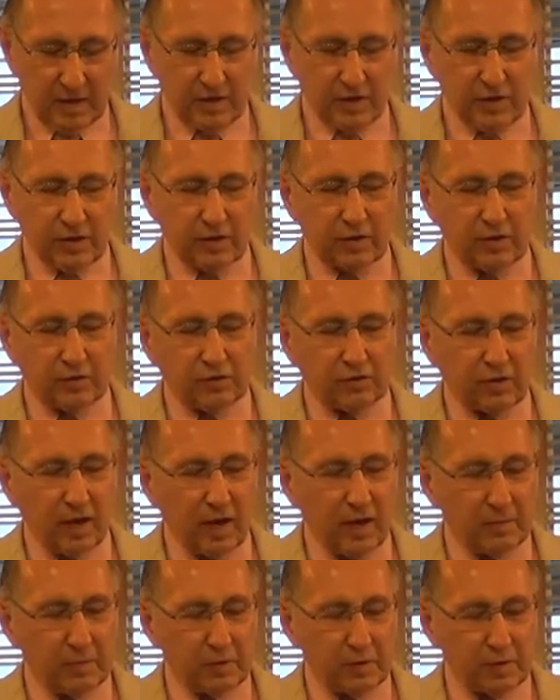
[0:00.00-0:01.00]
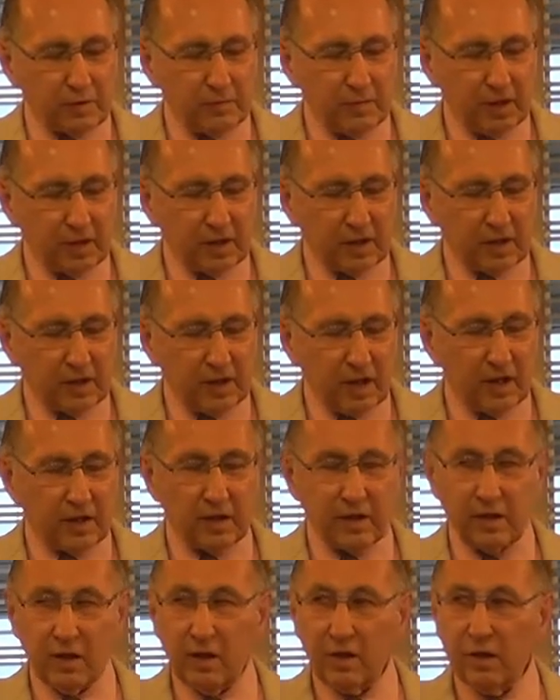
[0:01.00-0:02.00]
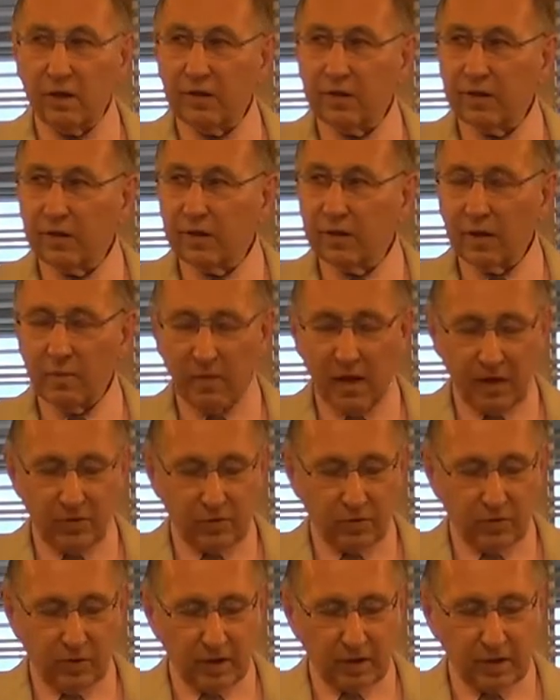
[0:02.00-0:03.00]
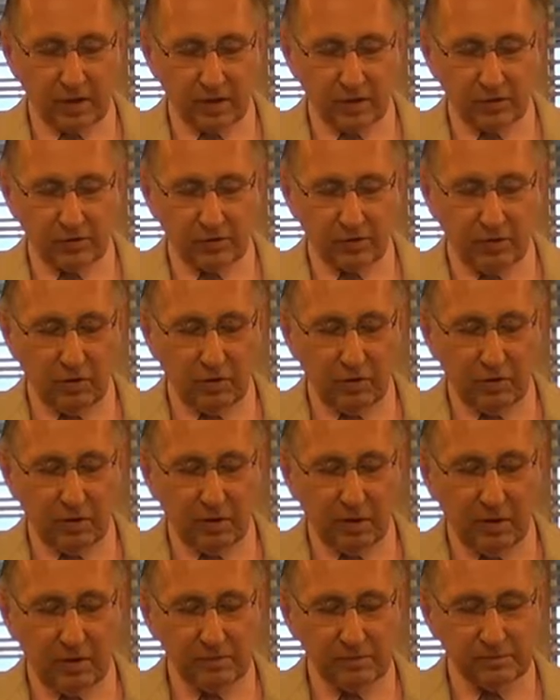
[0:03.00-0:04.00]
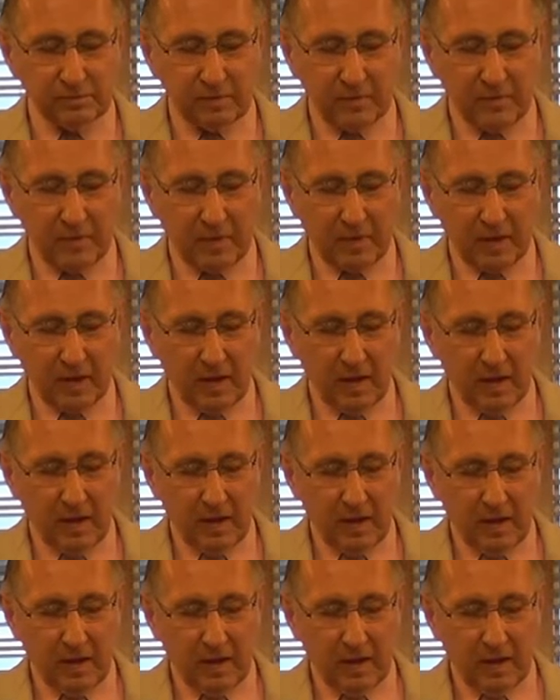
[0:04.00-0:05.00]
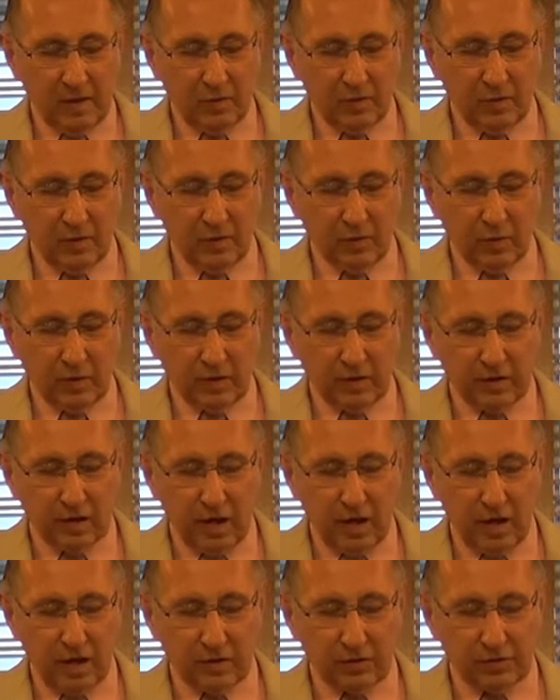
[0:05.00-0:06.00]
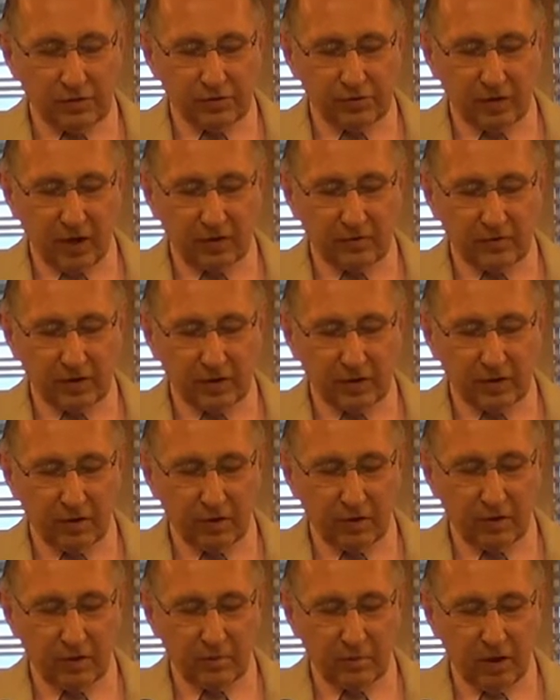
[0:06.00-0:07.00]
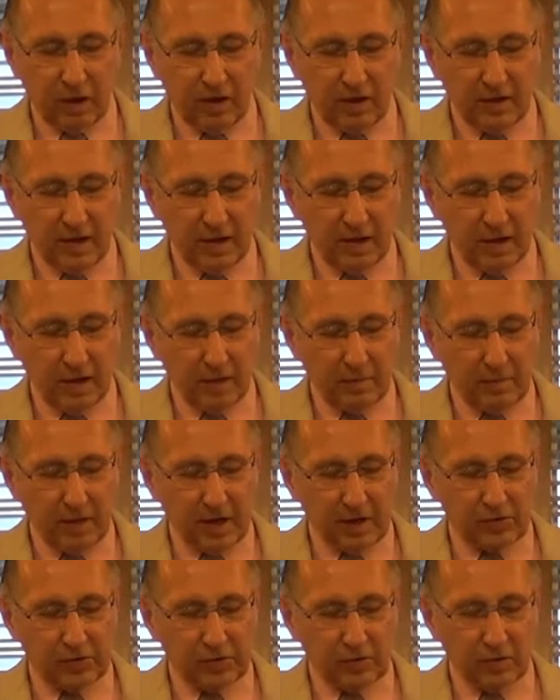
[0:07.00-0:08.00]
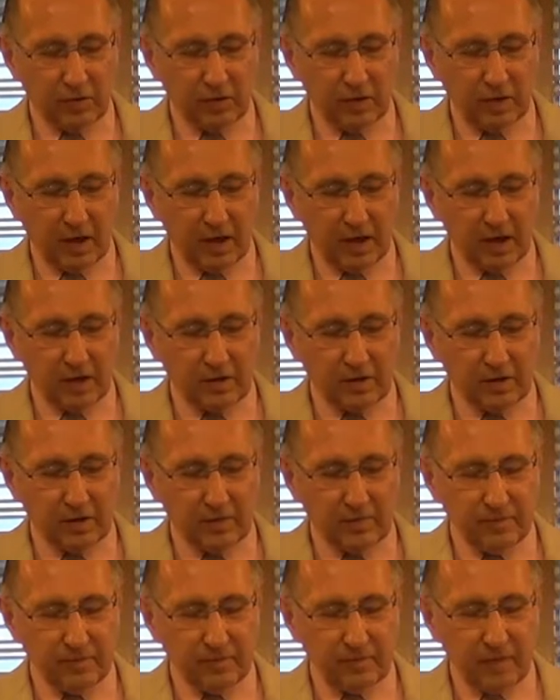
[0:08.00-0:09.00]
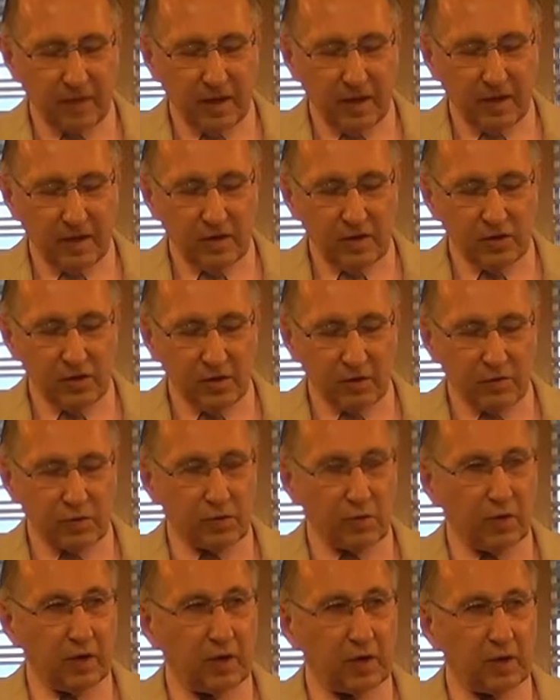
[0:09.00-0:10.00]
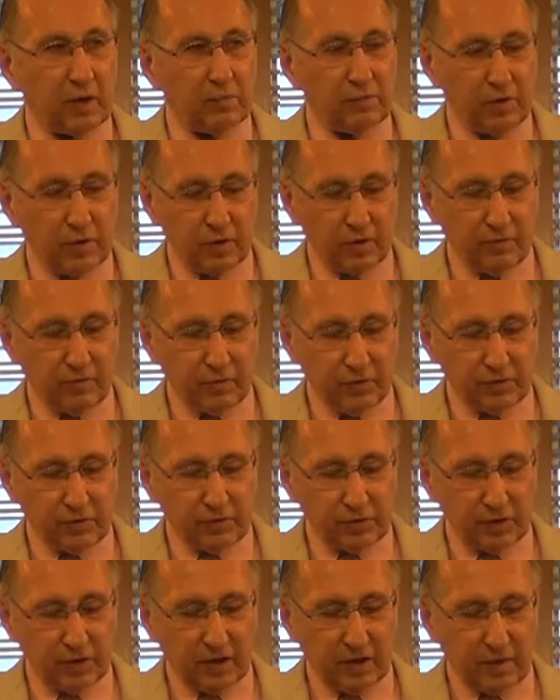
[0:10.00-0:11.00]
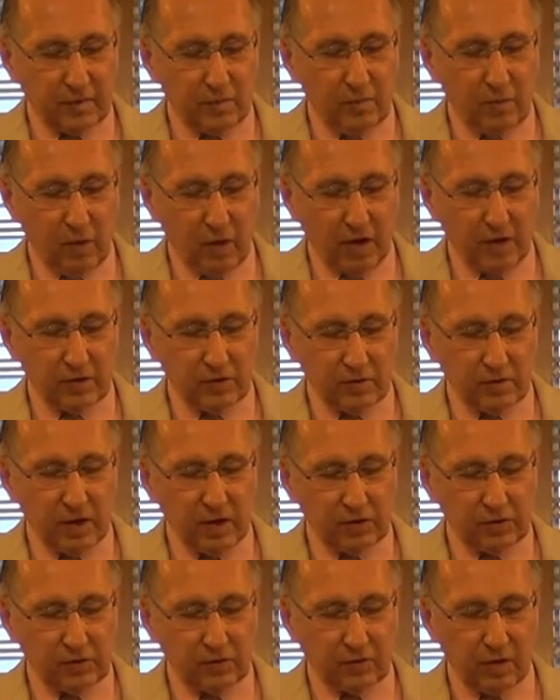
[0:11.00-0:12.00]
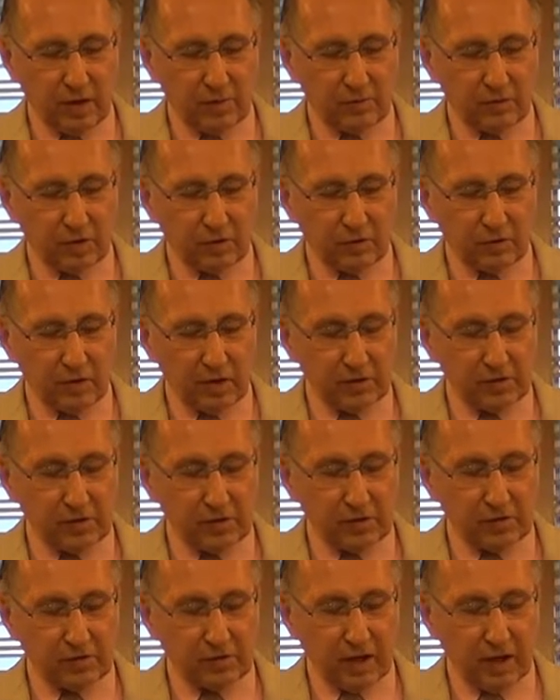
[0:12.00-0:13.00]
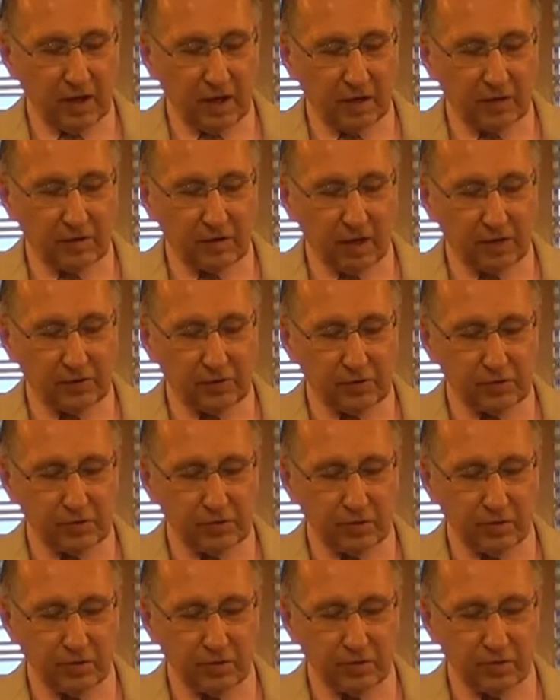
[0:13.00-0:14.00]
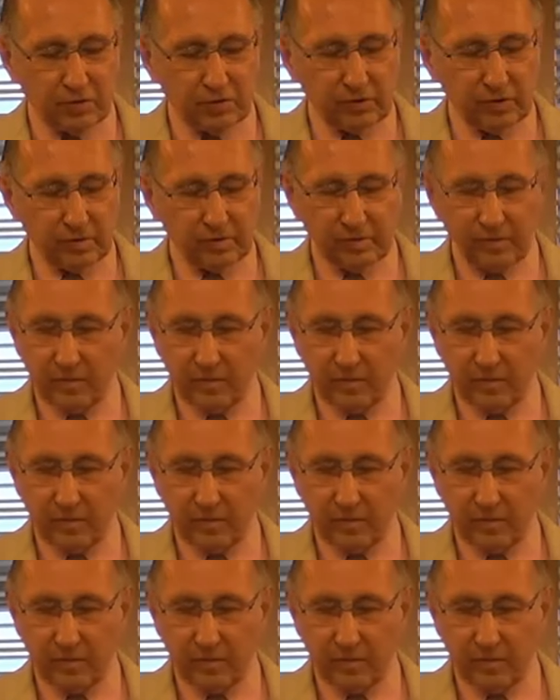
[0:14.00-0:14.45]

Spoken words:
Jean described her as being a young adult, about 20 years old, with long, softly curled blonde hair past shoulder length. She was wearing a beautiful, slim, white dress draped in Grecian style across her shoulders.